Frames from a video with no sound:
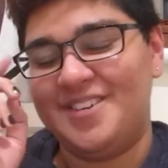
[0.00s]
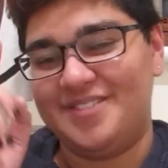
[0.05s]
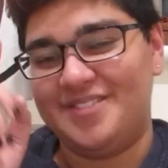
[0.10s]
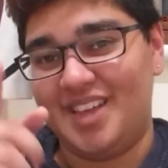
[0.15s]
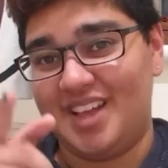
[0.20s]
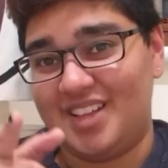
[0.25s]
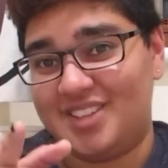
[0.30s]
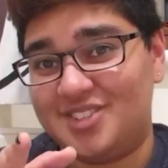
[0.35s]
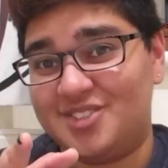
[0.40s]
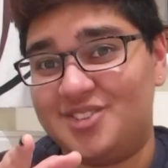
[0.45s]

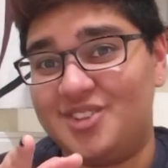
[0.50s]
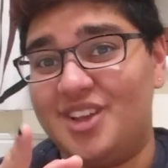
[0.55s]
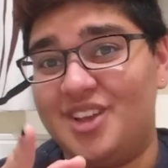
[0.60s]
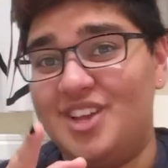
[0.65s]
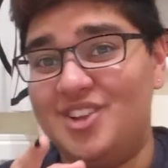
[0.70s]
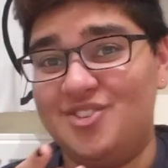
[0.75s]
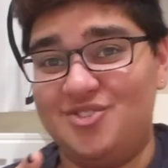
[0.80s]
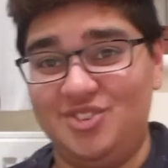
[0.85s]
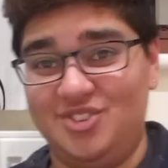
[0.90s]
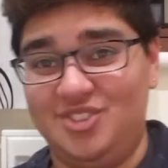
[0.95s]
That's the
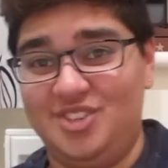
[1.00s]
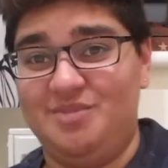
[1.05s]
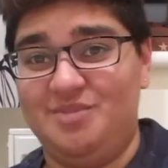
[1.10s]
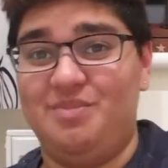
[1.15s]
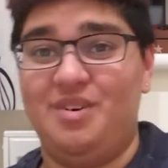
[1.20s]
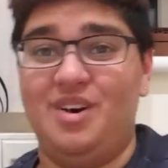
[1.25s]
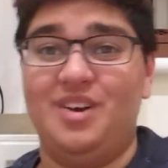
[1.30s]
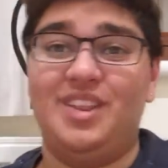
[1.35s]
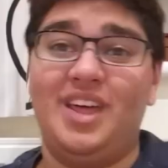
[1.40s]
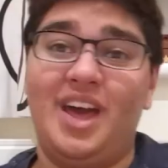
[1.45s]
interesting
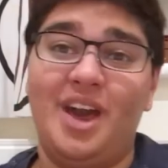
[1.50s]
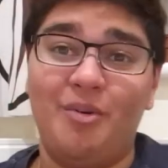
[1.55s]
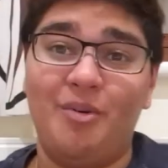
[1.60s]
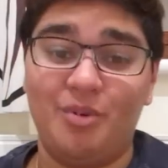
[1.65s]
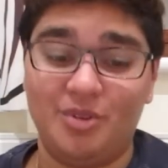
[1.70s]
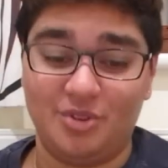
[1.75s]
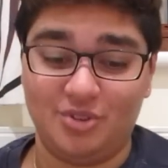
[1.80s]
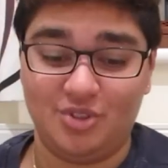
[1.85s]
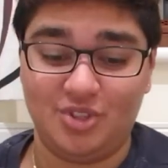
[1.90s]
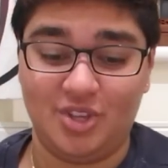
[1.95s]
part that I
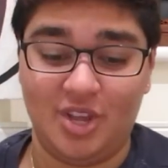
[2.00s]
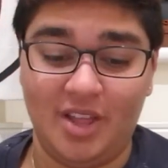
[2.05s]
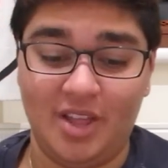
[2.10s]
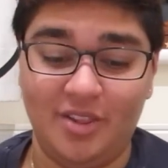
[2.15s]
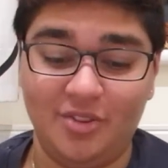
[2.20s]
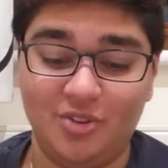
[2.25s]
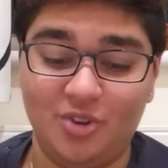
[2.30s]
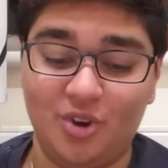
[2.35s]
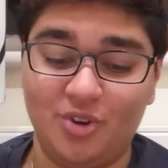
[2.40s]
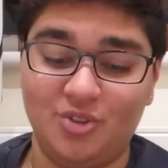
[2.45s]
want
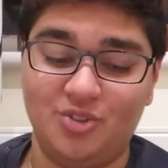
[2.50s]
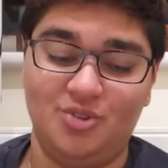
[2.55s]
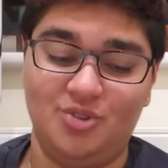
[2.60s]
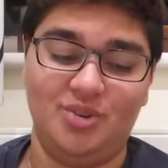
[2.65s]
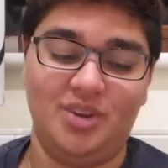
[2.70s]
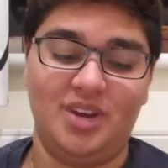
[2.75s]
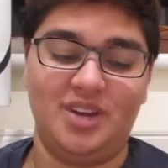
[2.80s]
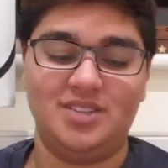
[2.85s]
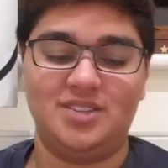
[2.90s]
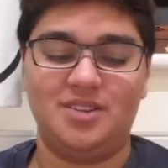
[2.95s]
to talk to
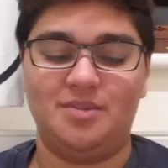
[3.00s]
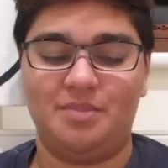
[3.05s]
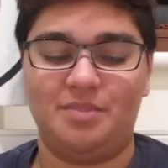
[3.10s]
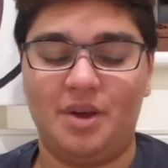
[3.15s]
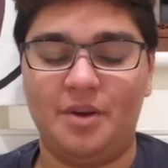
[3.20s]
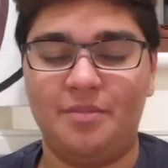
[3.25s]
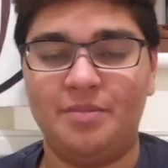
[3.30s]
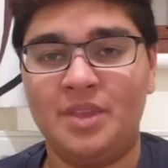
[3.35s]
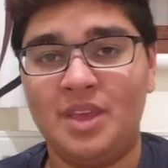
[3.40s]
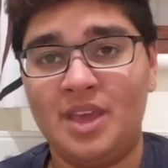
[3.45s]
you guys
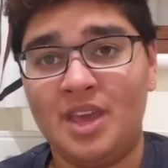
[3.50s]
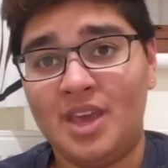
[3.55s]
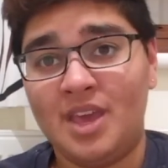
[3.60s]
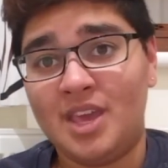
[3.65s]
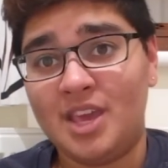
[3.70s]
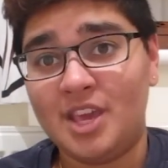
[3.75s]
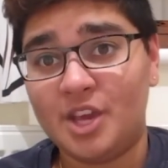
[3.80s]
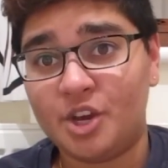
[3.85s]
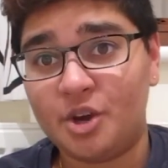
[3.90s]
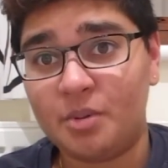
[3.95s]
about.
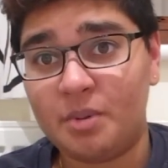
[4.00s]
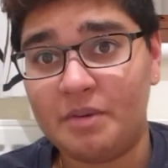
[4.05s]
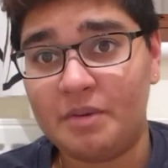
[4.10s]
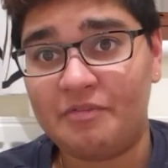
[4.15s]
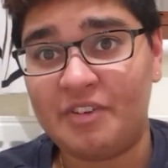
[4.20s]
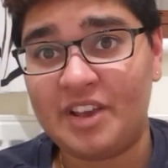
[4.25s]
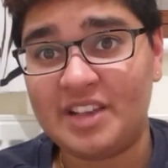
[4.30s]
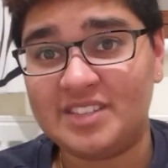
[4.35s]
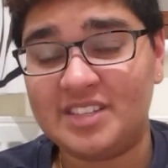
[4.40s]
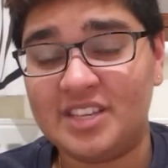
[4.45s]
He could be
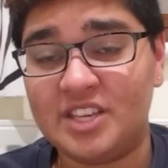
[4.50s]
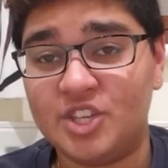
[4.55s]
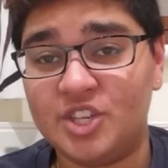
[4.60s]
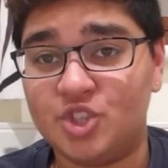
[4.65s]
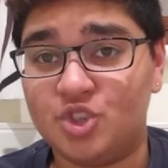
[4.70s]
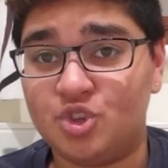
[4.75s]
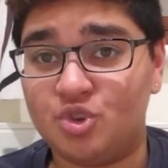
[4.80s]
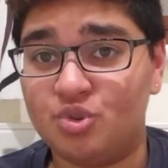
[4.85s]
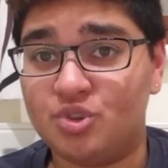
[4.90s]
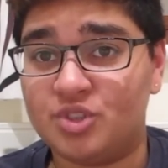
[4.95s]
facing
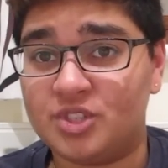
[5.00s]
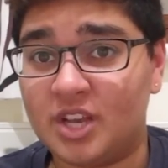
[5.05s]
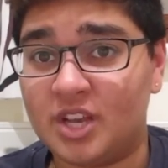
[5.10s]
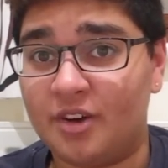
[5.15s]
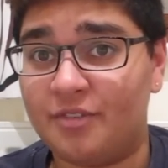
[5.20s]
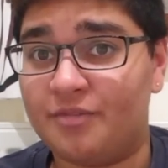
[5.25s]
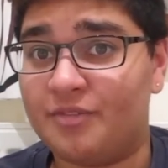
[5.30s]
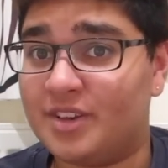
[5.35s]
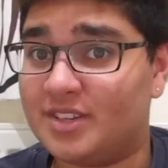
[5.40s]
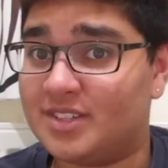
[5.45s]
his true
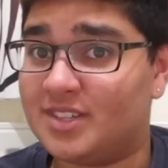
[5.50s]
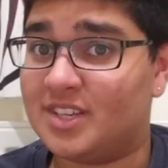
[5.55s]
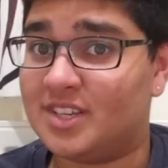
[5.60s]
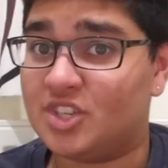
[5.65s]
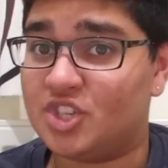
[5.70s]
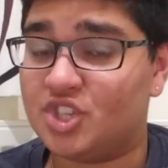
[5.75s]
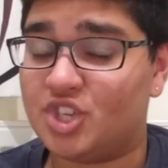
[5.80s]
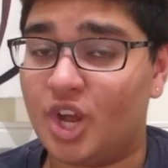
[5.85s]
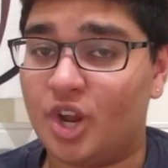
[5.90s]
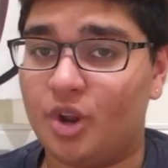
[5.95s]
self, facing
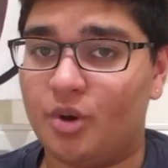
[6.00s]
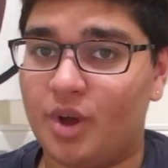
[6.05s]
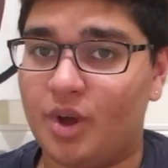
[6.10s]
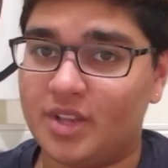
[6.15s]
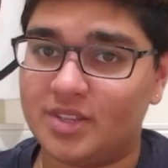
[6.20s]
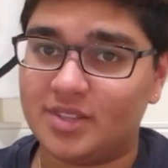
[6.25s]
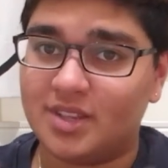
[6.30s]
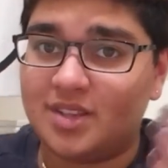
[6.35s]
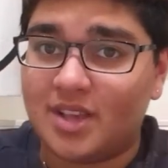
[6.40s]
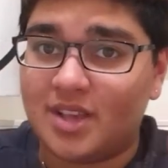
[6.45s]
his shadow,
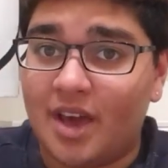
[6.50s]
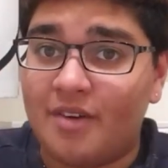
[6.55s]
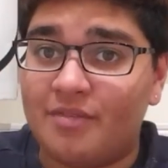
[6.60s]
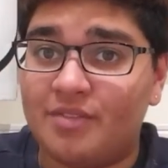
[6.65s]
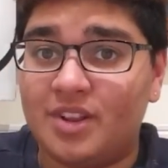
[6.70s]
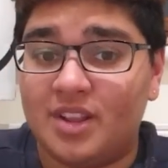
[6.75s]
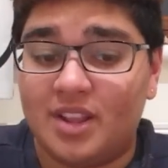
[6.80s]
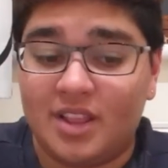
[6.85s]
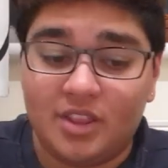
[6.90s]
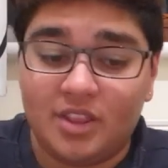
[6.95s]
as
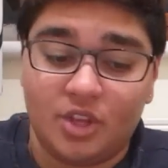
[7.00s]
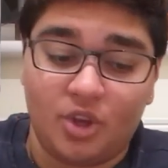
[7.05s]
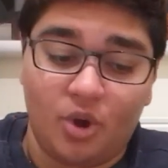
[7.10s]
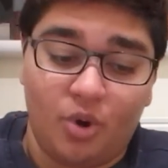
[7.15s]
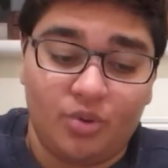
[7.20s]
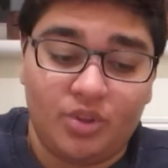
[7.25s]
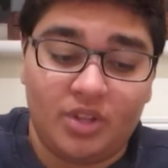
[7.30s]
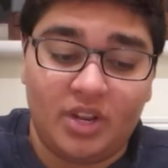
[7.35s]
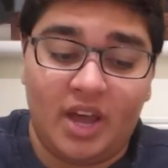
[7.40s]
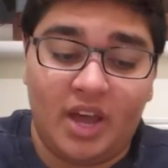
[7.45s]
evident in the
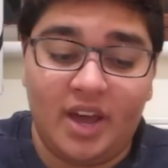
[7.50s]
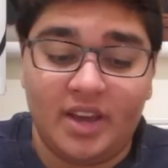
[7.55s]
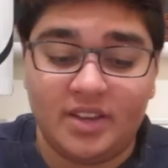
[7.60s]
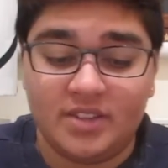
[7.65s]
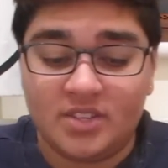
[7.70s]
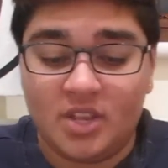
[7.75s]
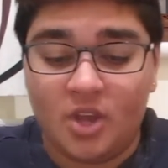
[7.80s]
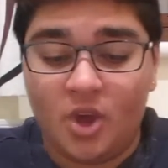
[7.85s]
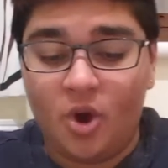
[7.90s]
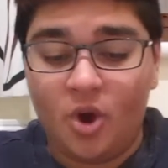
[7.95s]
golden
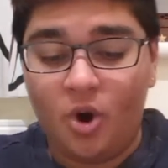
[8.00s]
eyes.